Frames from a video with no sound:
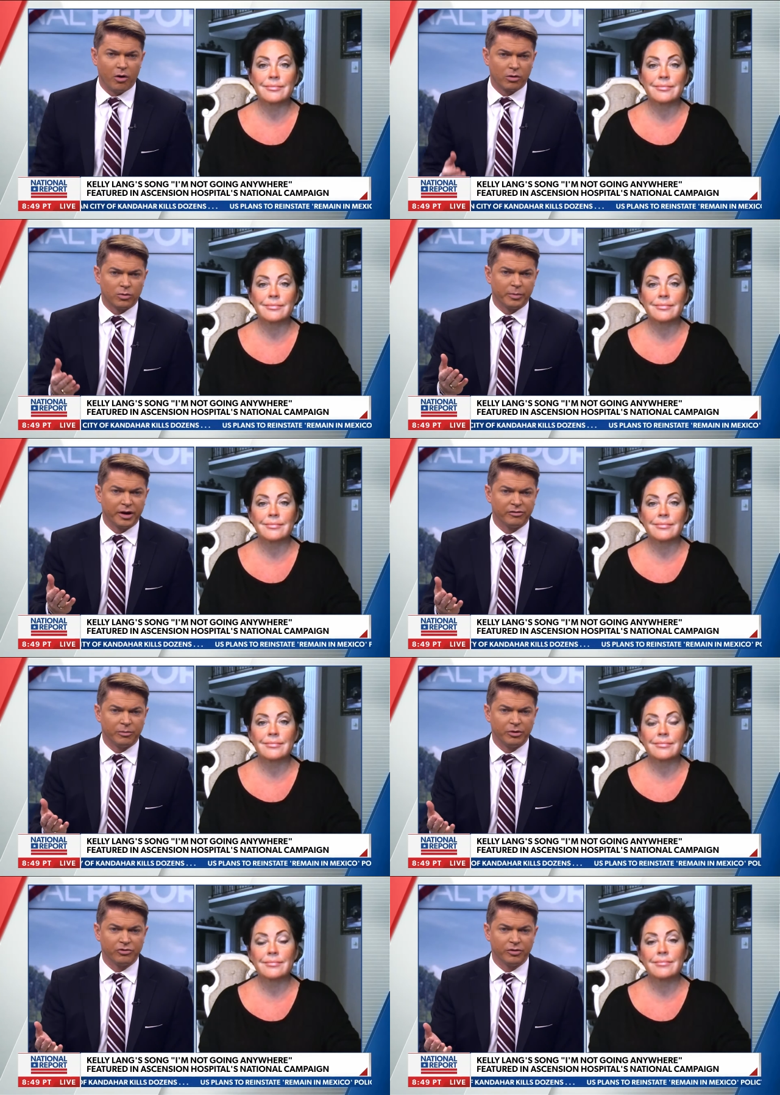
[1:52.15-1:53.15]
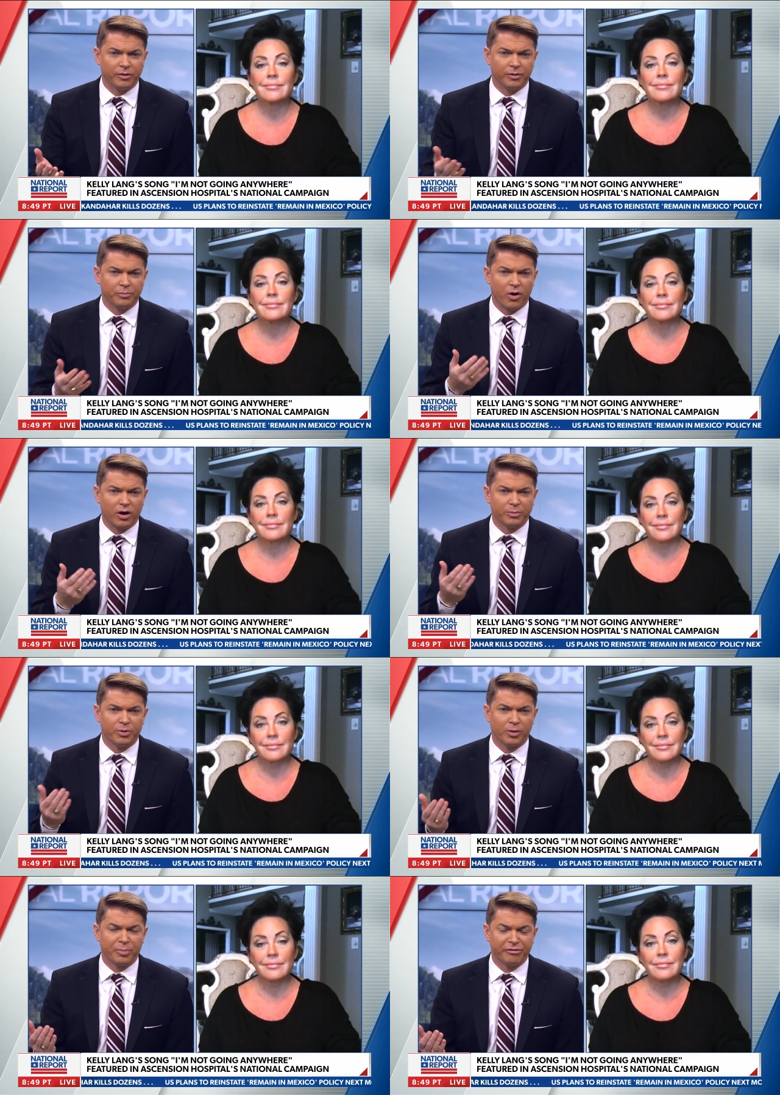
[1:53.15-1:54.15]
Speaker 1: heartwarming because you mentioned that the broader
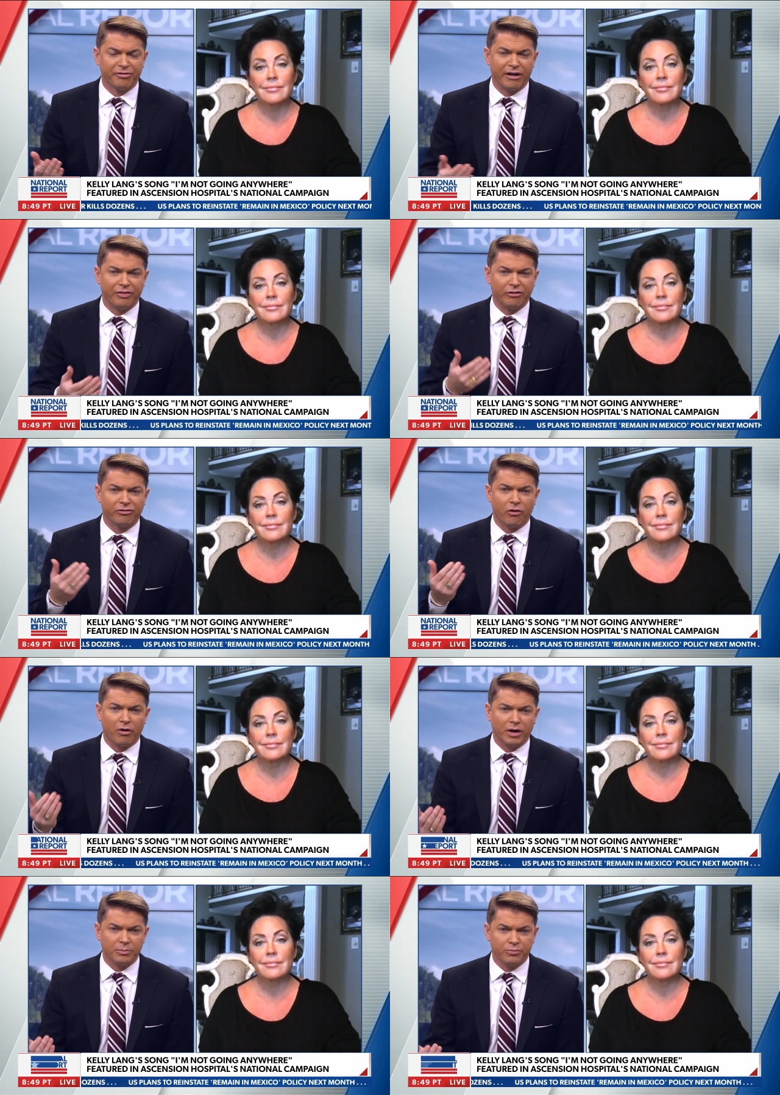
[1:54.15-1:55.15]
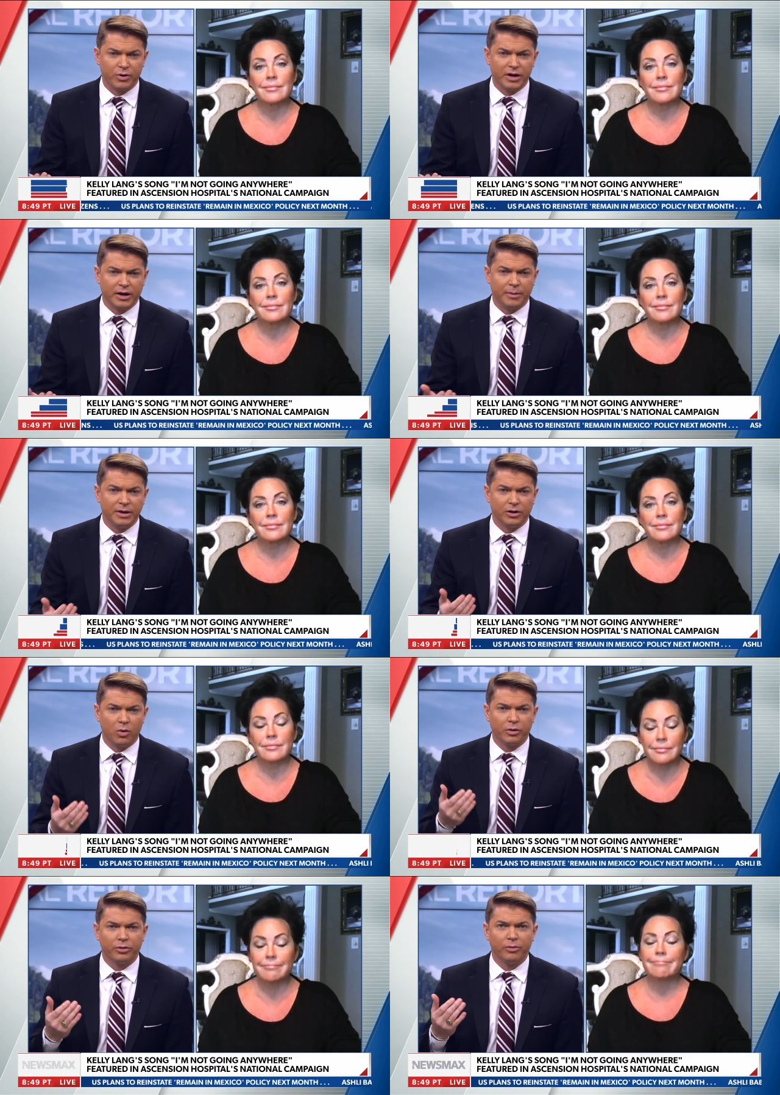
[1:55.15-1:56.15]
purpose that this song can bring. I mean,
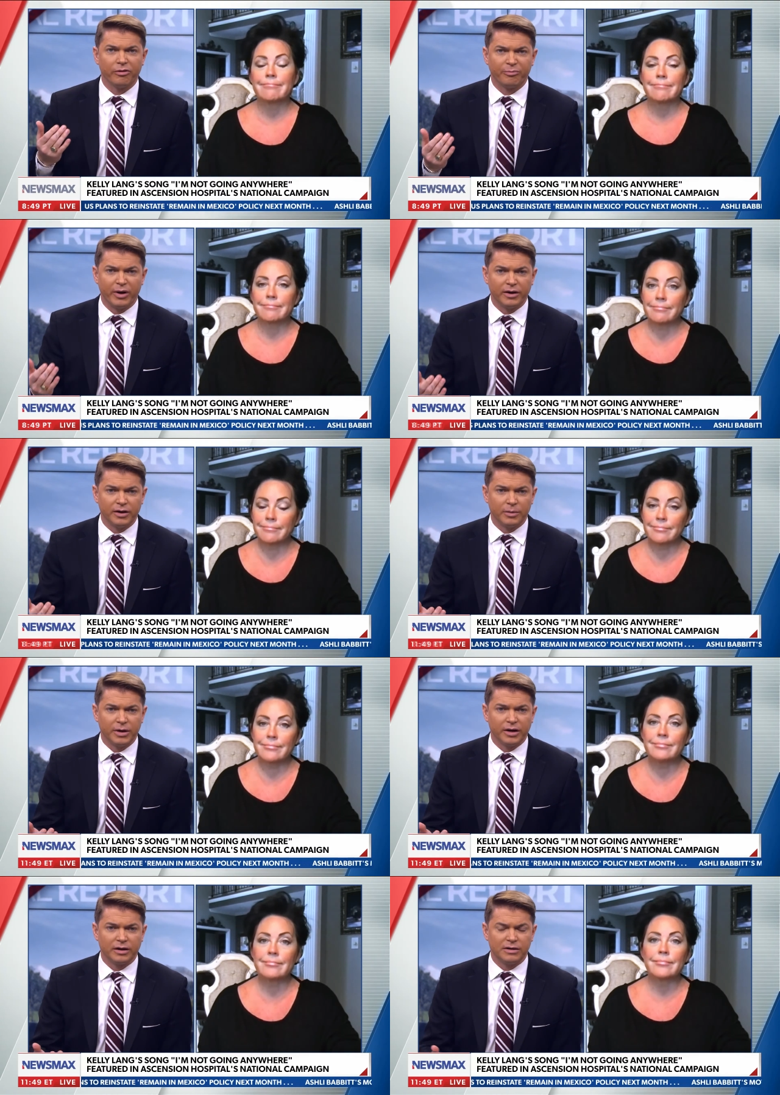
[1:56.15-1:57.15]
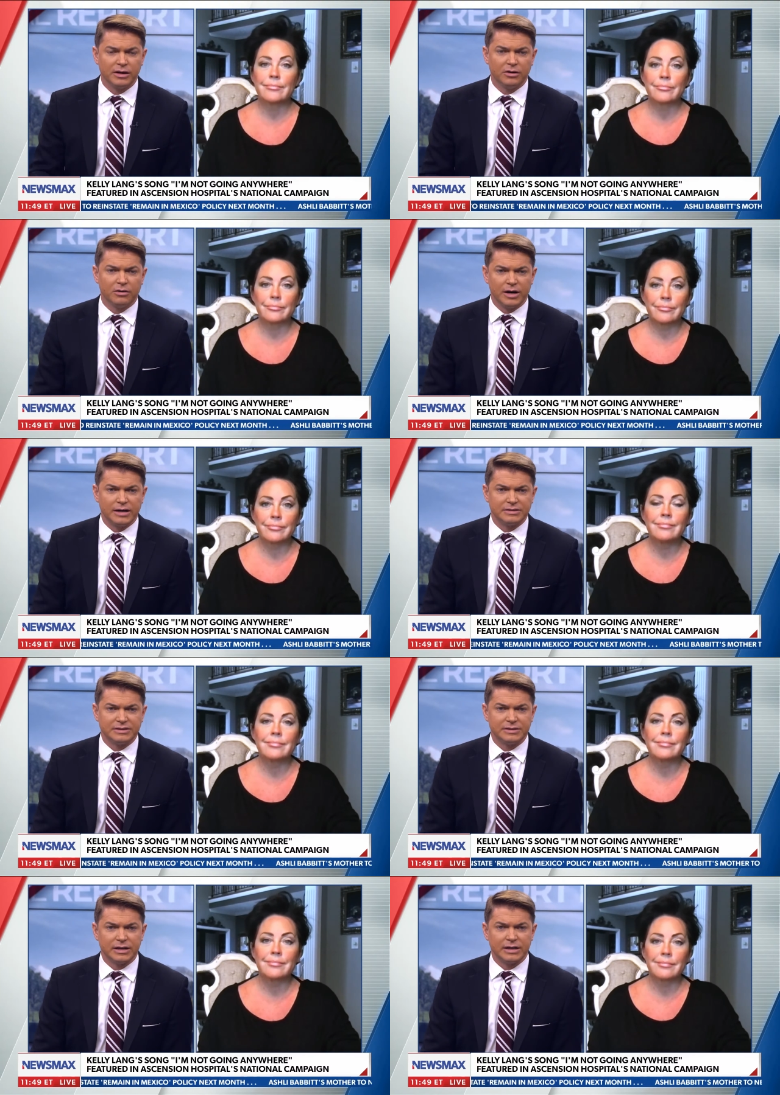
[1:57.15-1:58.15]
going through this pandemic, uh, you know,
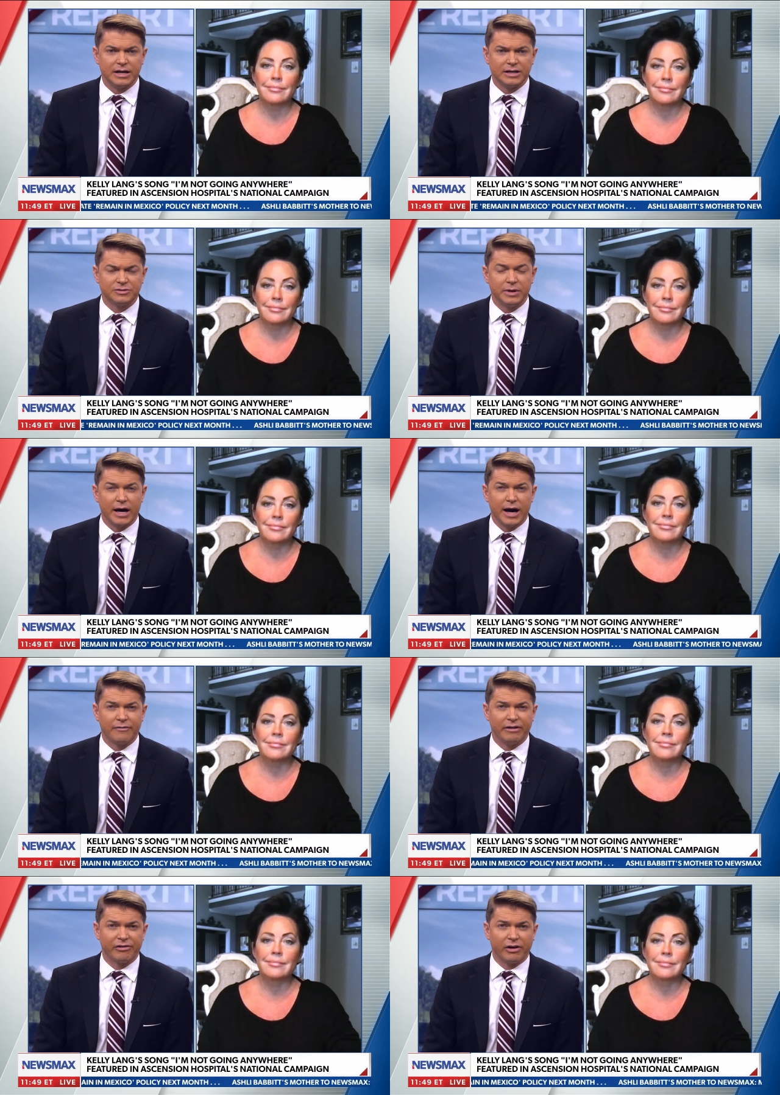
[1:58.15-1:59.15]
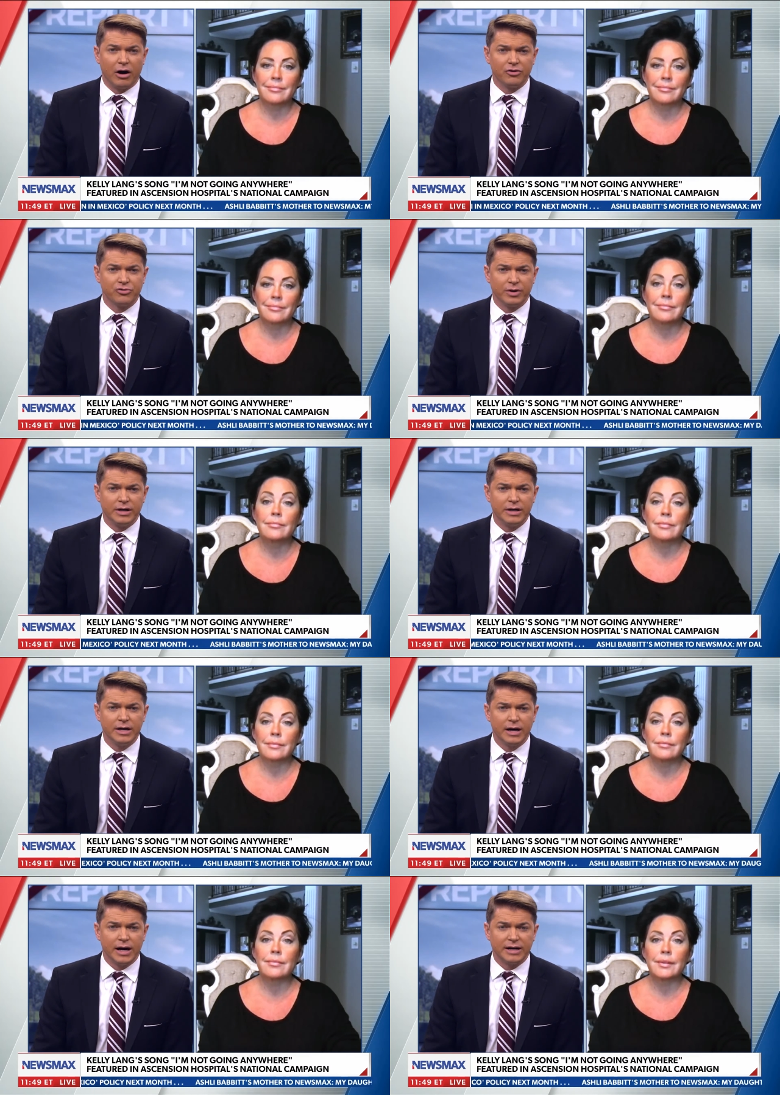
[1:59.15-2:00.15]
as as we have as a country,
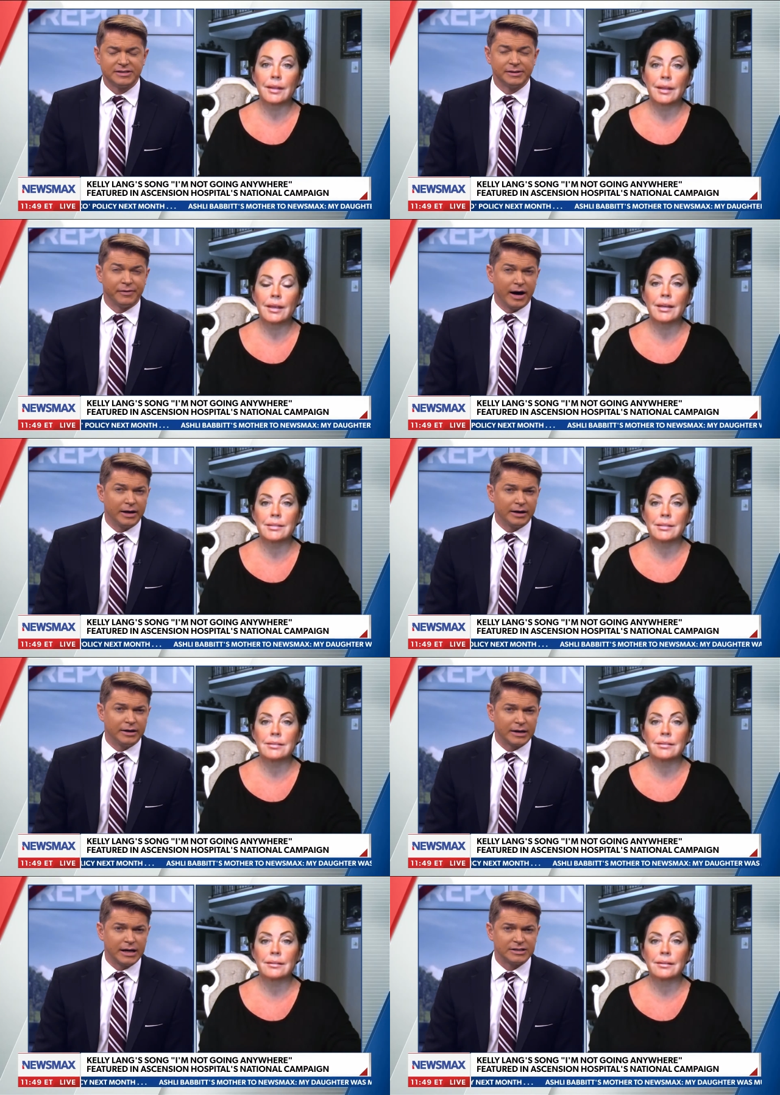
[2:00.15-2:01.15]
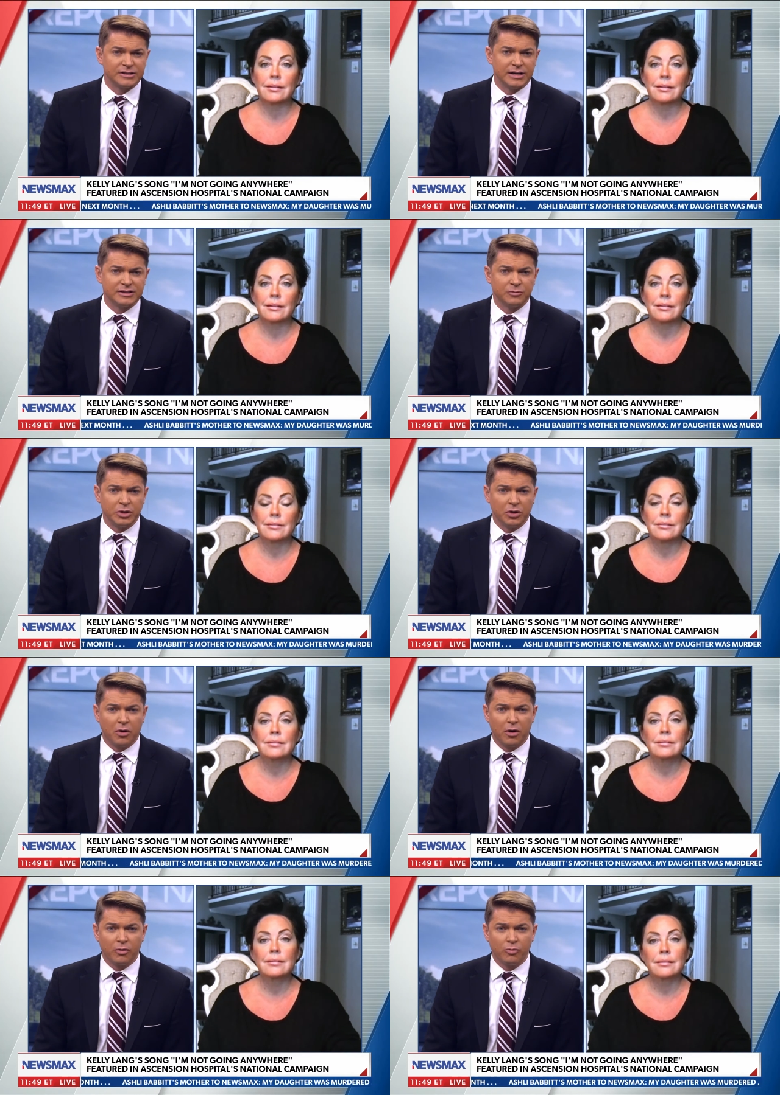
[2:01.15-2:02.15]
as divided as as we
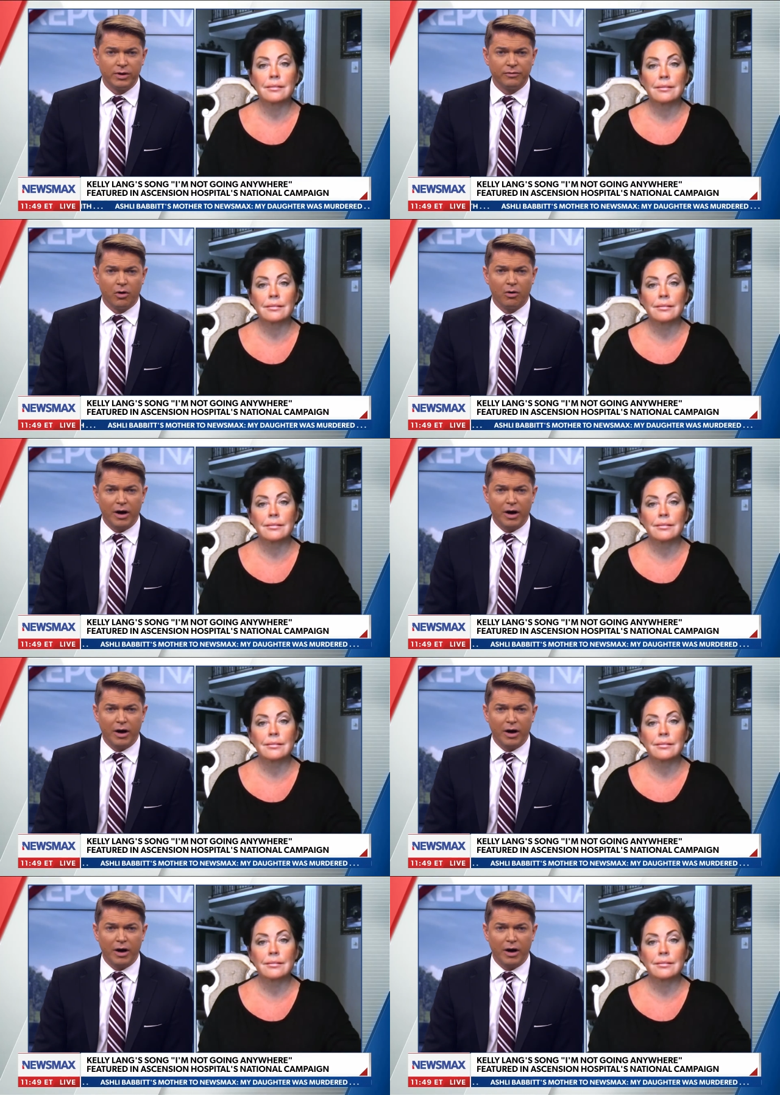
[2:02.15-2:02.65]
are, we've all